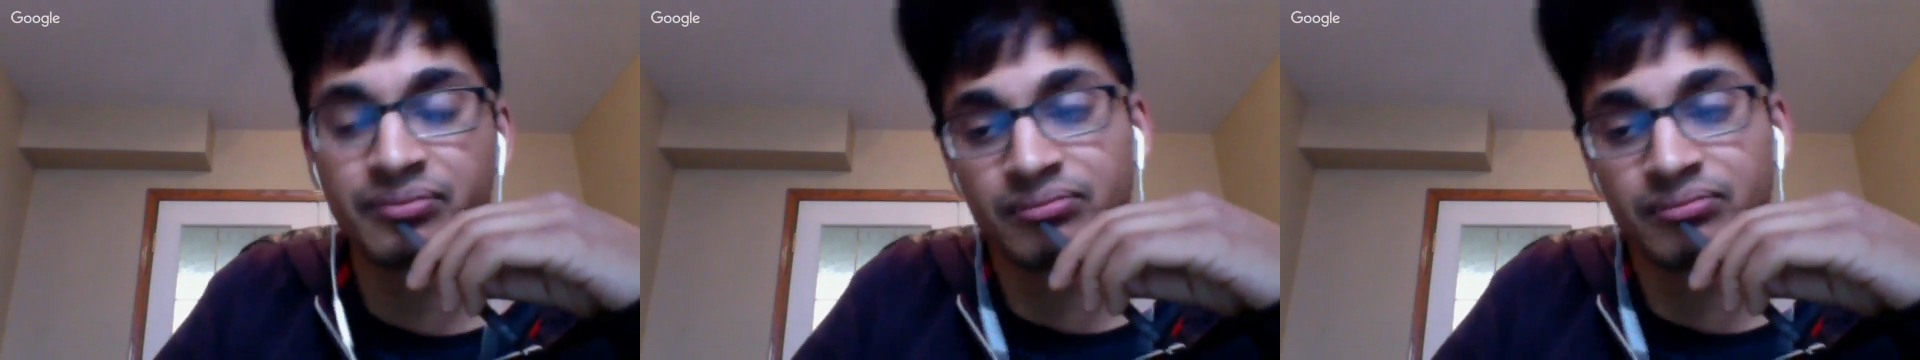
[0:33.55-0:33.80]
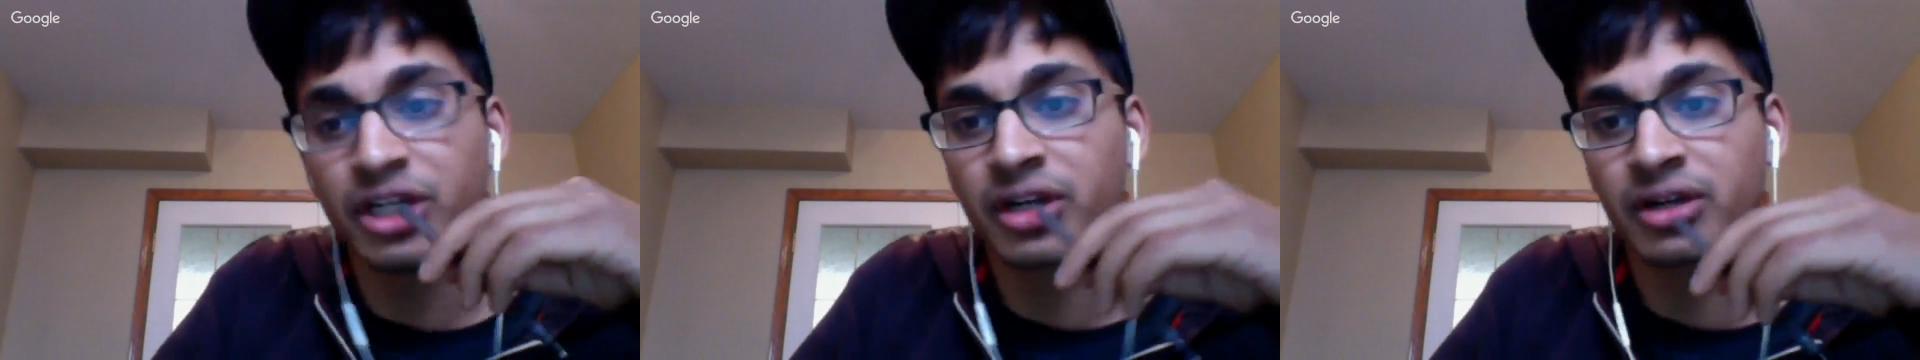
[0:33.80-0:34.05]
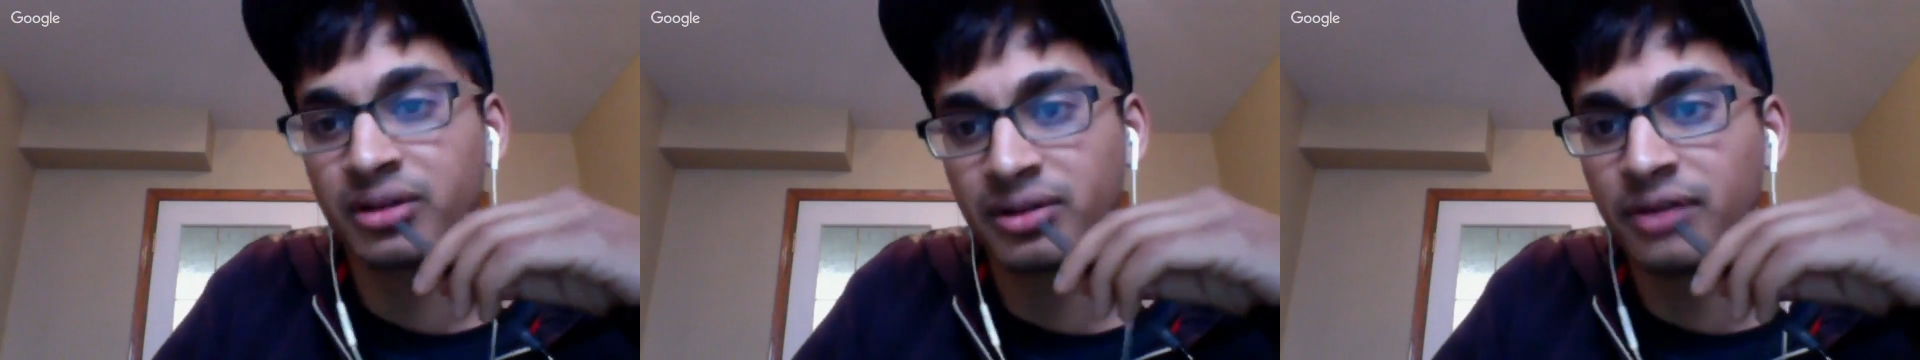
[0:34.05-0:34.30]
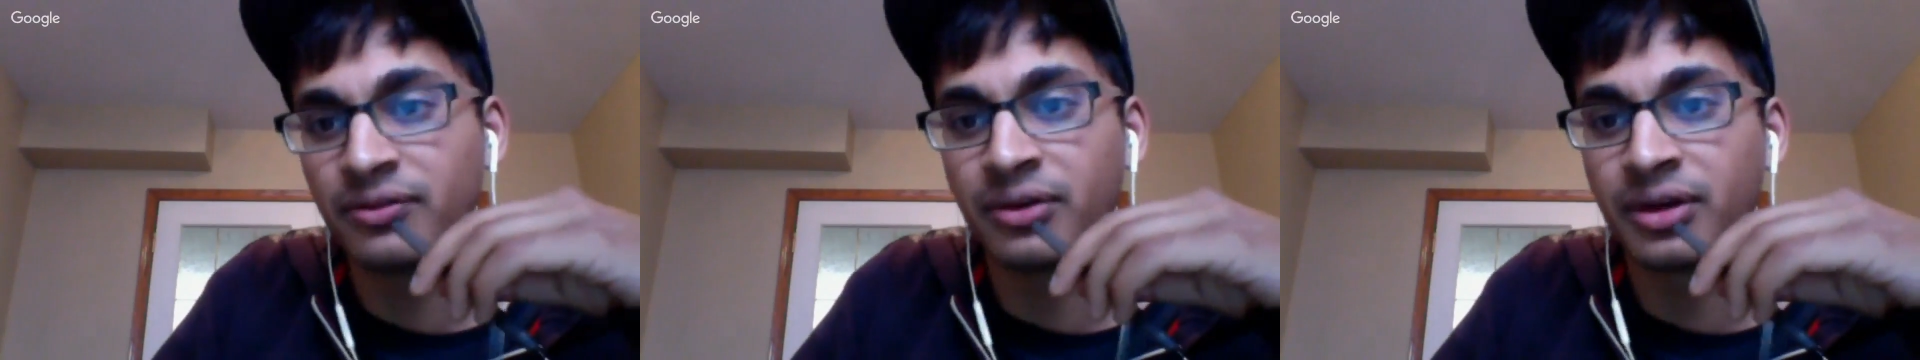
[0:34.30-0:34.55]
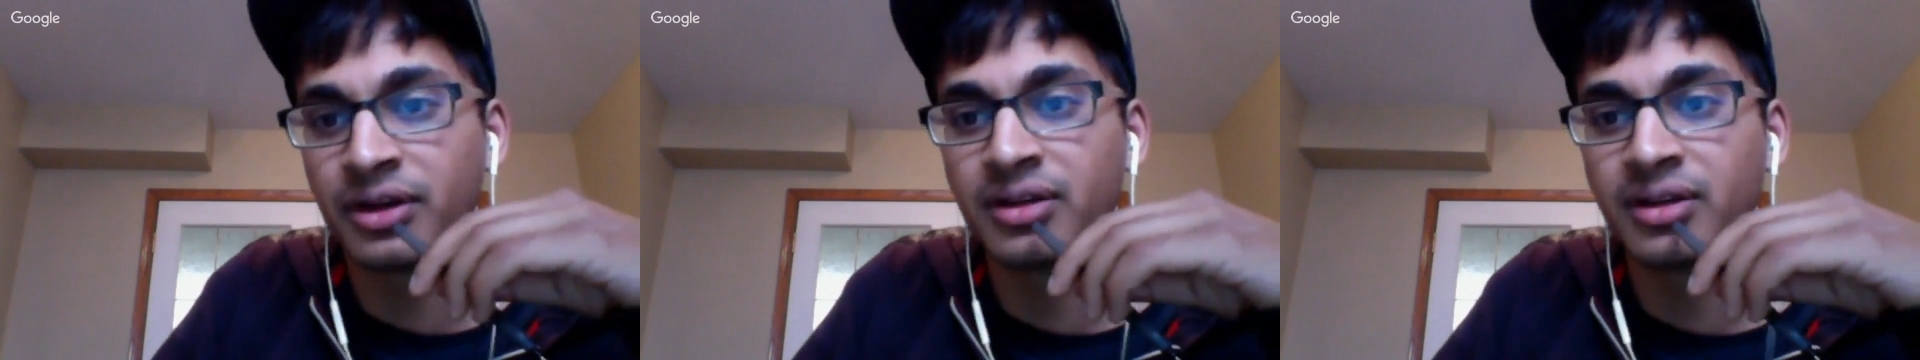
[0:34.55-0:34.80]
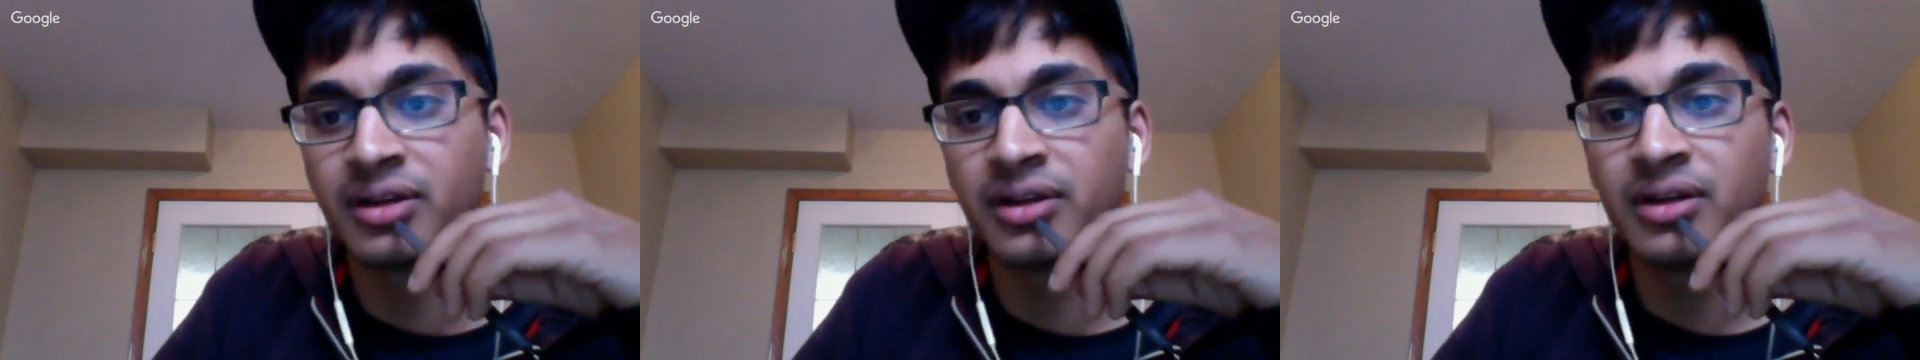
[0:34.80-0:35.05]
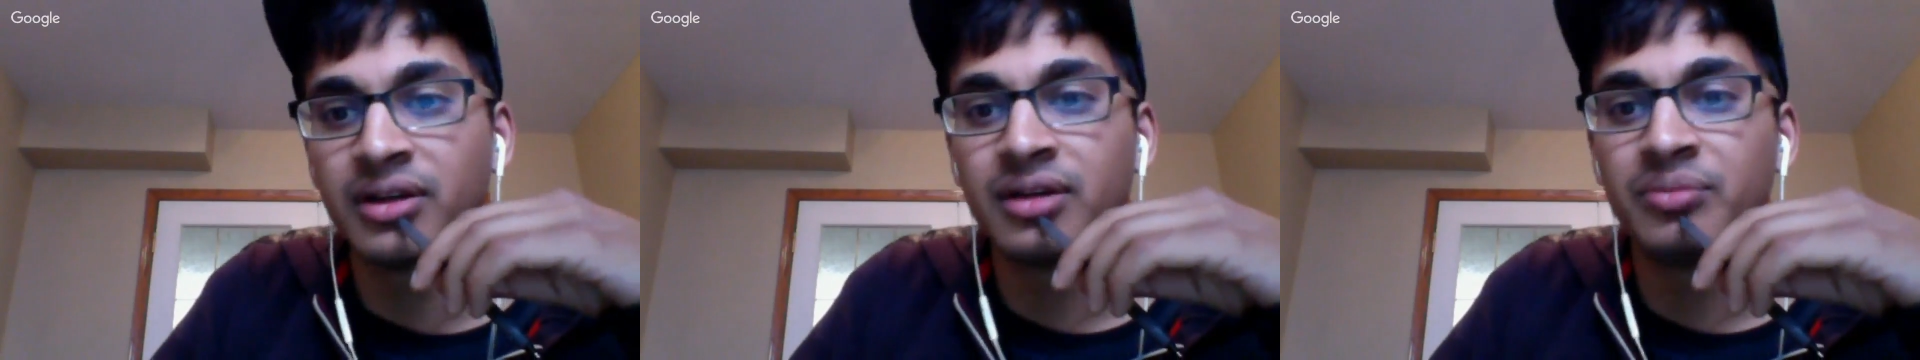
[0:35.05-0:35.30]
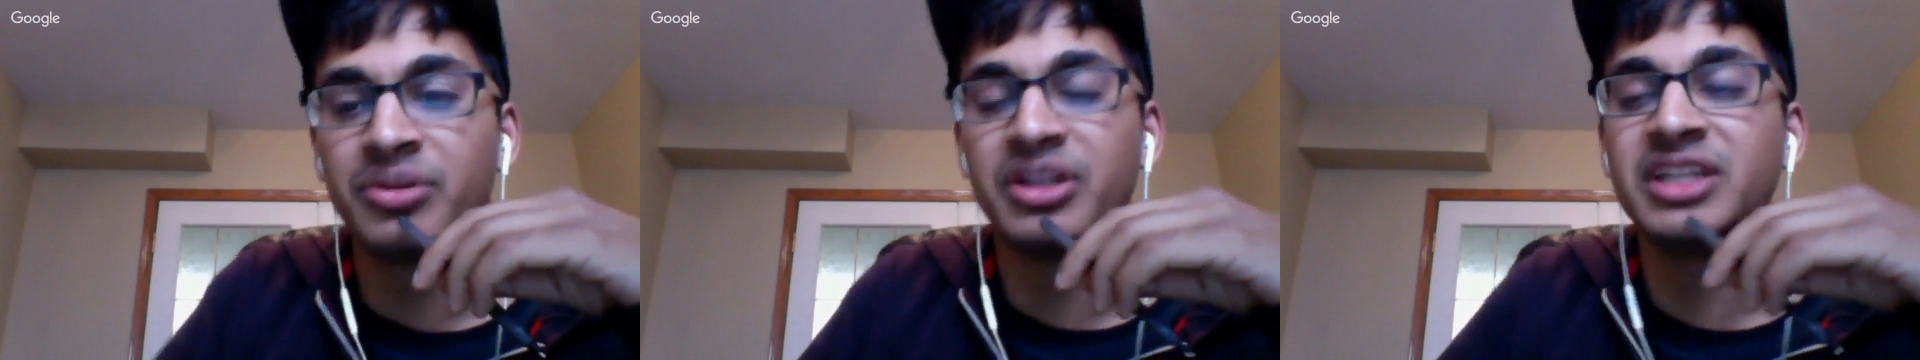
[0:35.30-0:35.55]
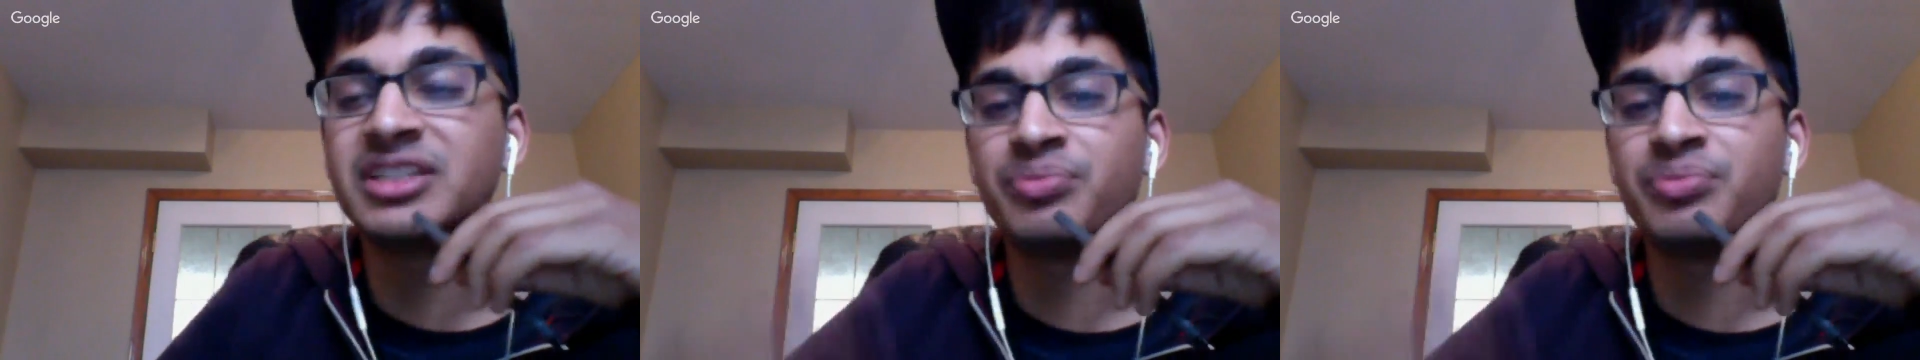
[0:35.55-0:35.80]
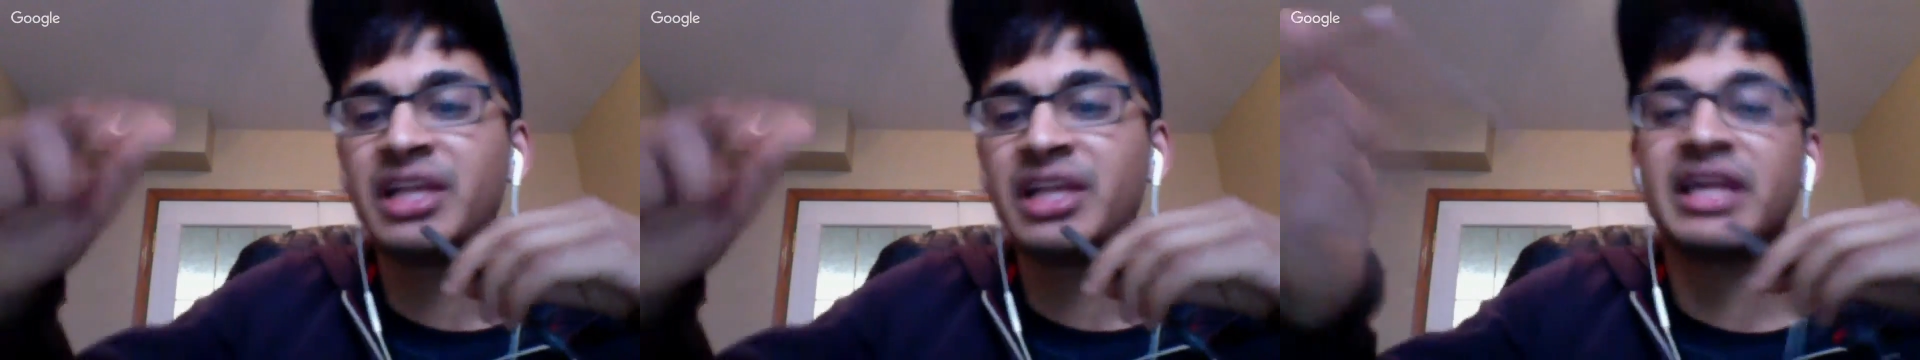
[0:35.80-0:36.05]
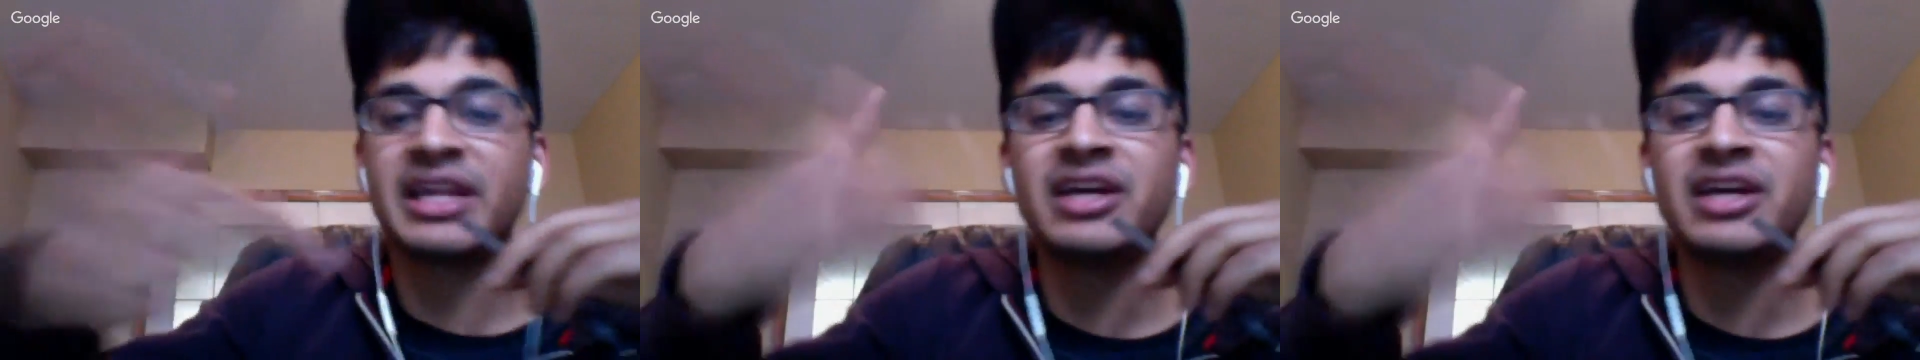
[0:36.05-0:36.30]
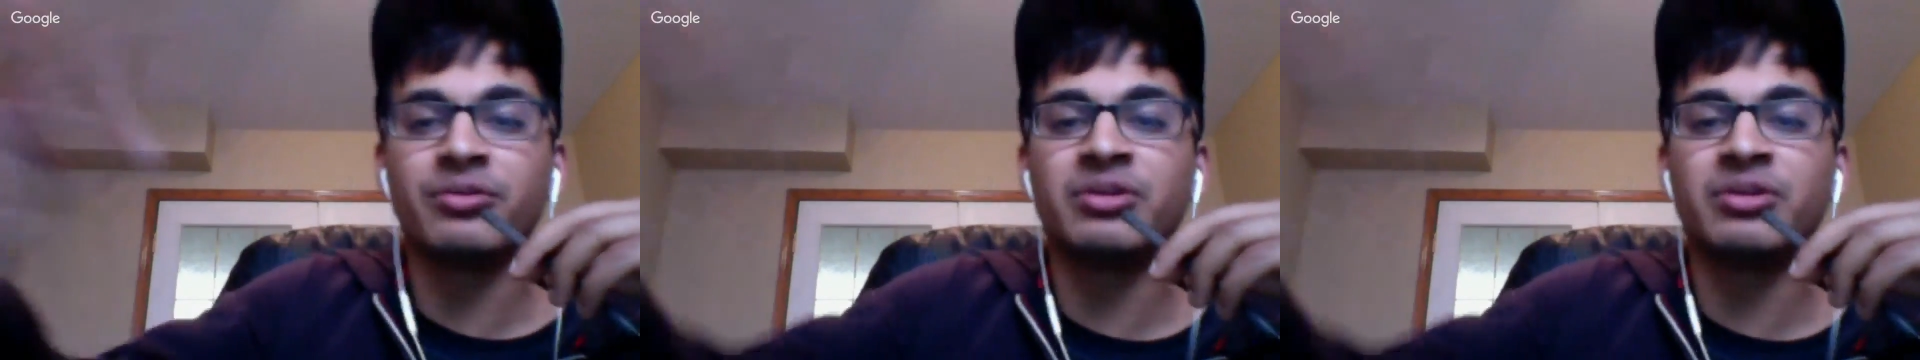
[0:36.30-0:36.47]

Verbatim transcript: Sure, go for it. But you need to play that out.